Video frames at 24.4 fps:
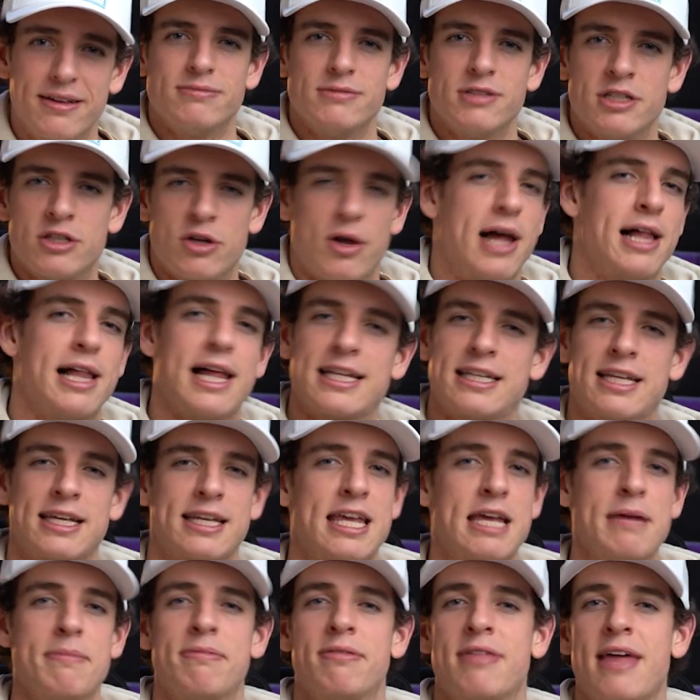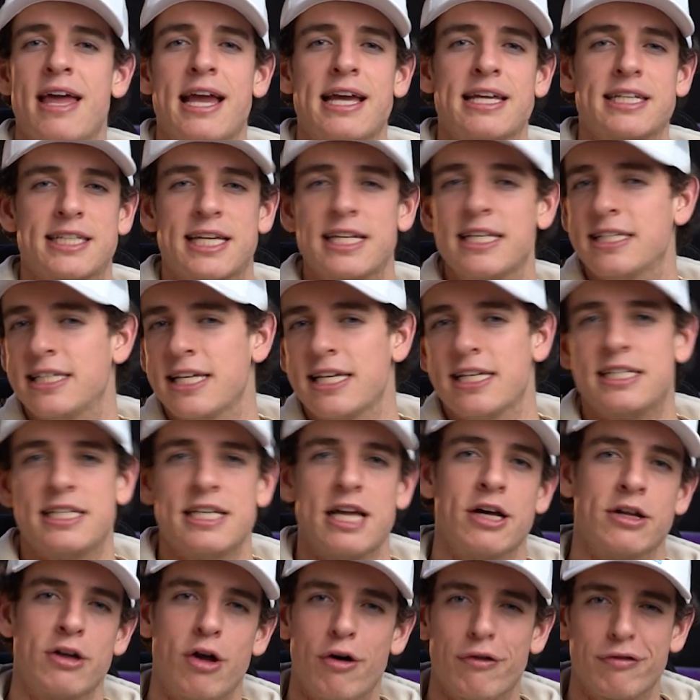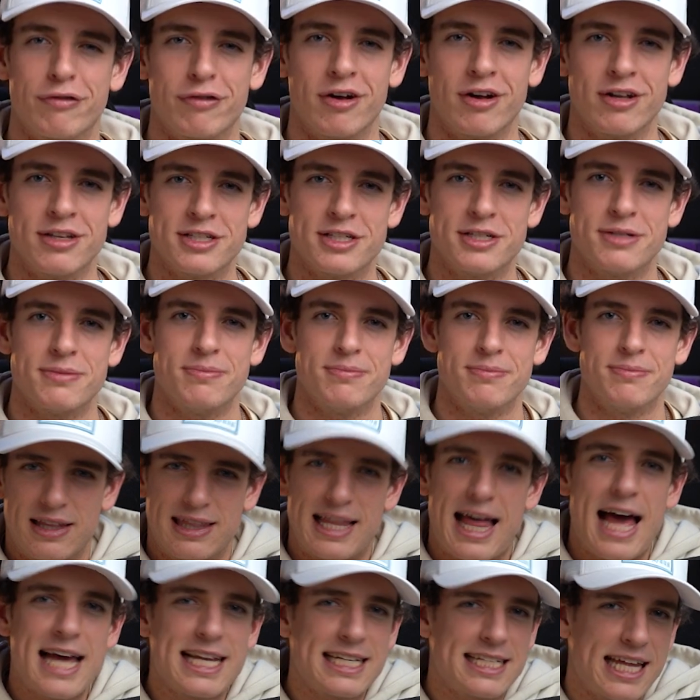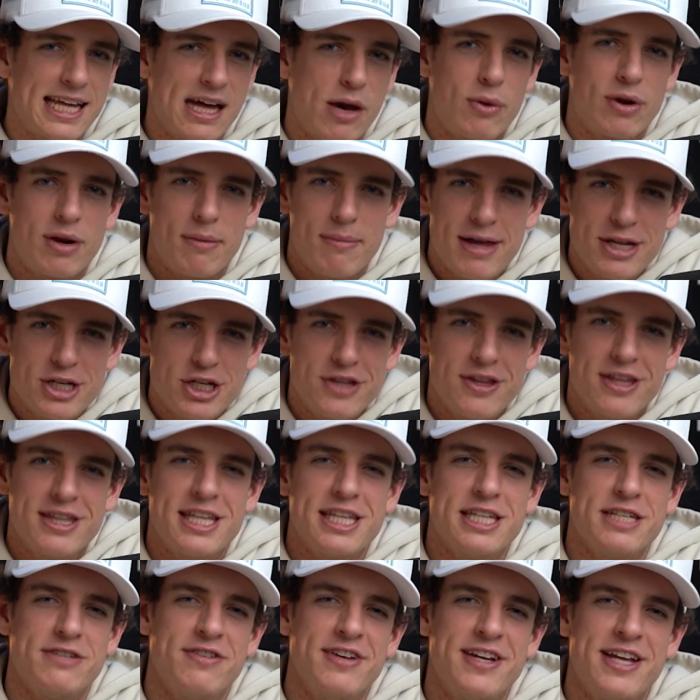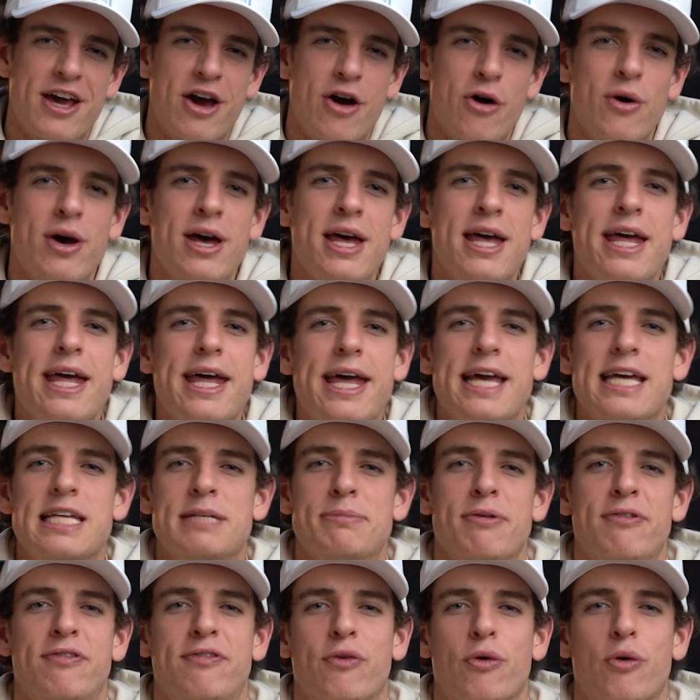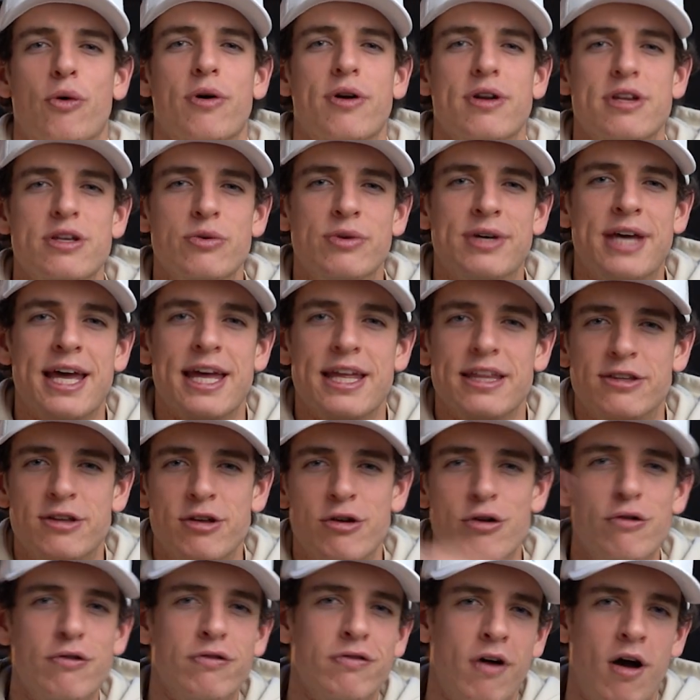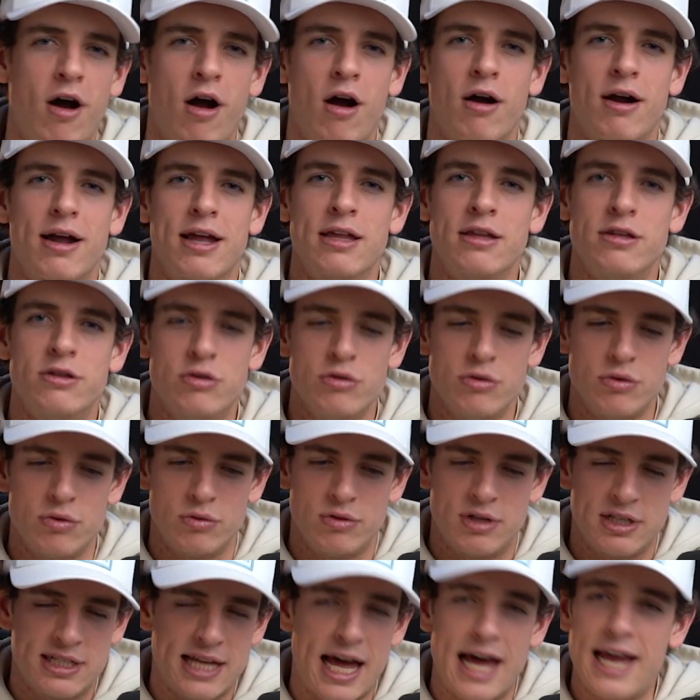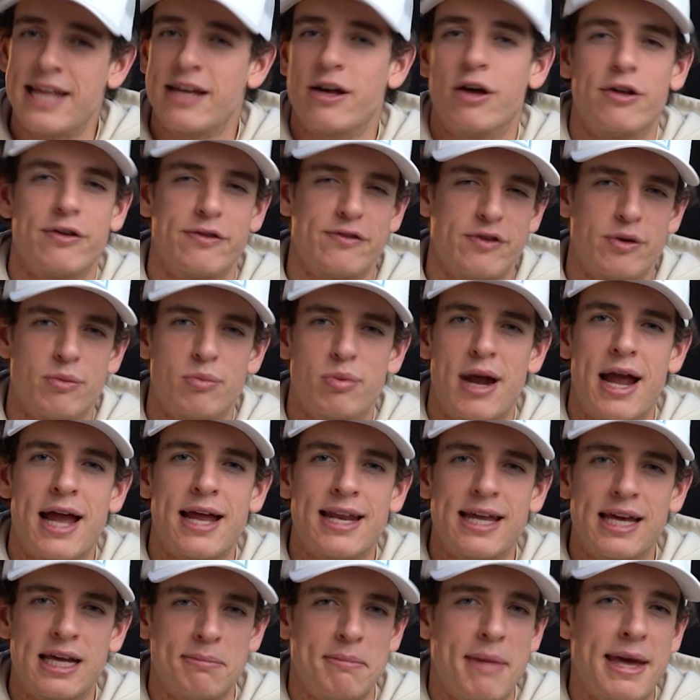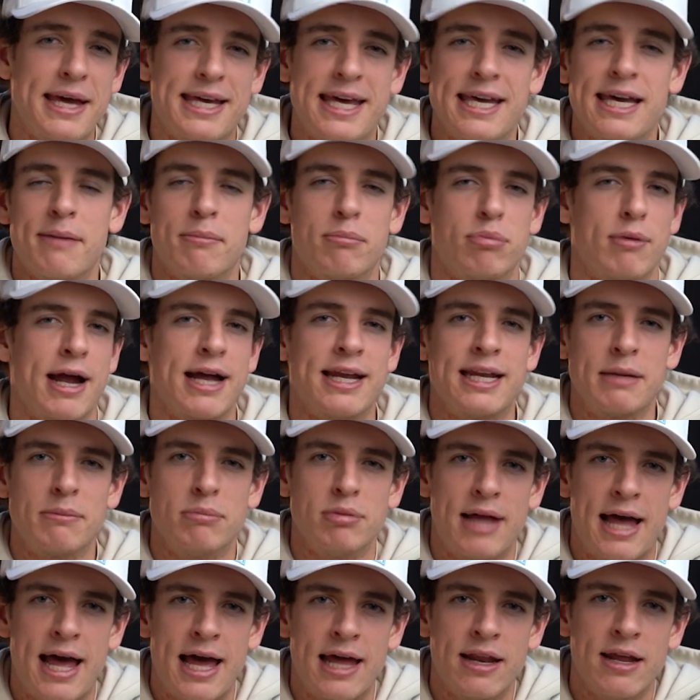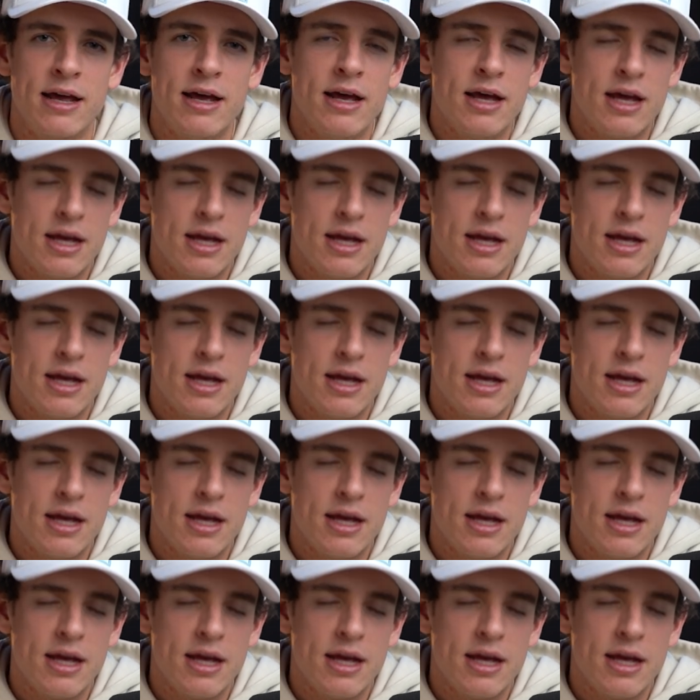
So I like to keep things consistent on all fronts. The last thing I want to mention in this video is before you get too far into designing all of your branding and making a branding plan,